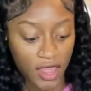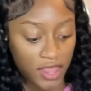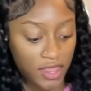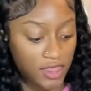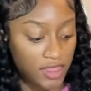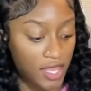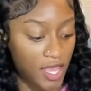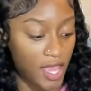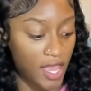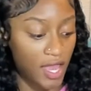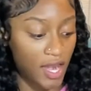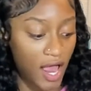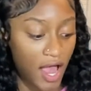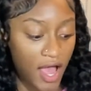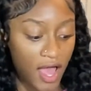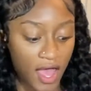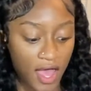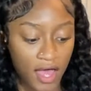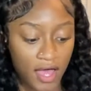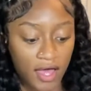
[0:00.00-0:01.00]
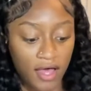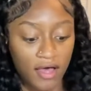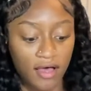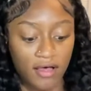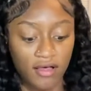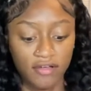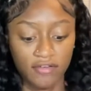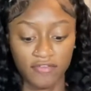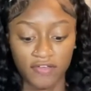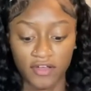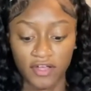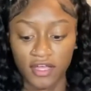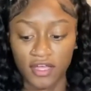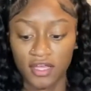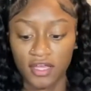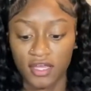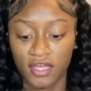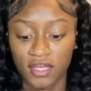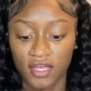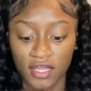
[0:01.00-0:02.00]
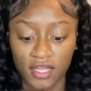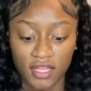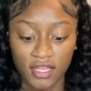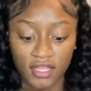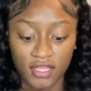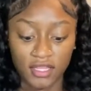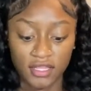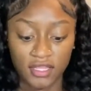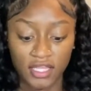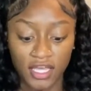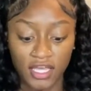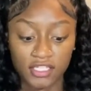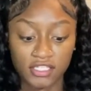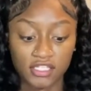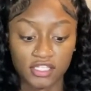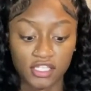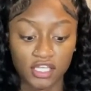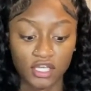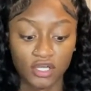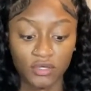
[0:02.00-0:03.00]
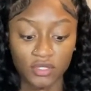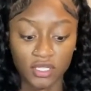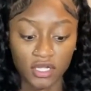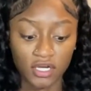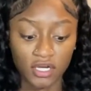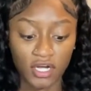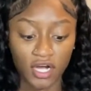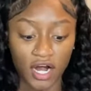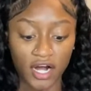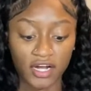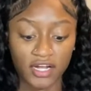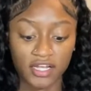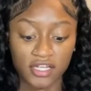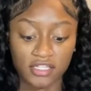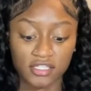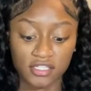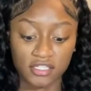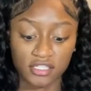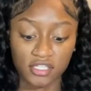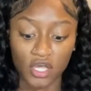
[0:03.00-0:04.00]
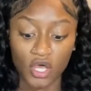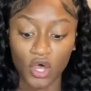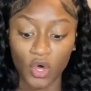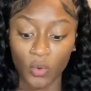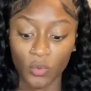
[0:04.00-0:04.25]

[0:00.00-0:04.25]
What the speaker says: then I have these cute little curtains,